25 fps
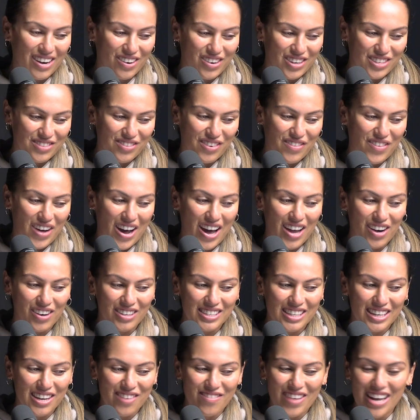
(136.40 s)
it, crossed my mind. I was
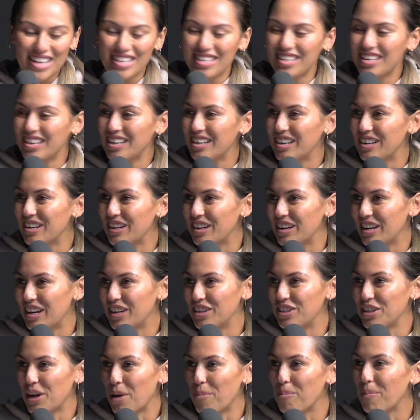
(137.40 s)
like, imagine a, a
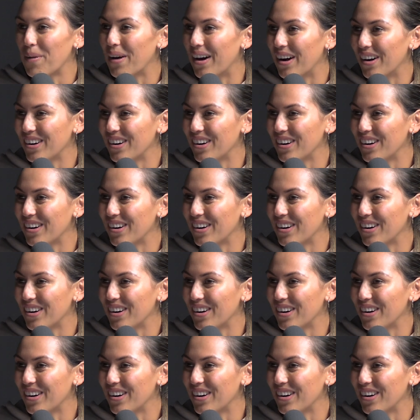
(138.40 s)
jumper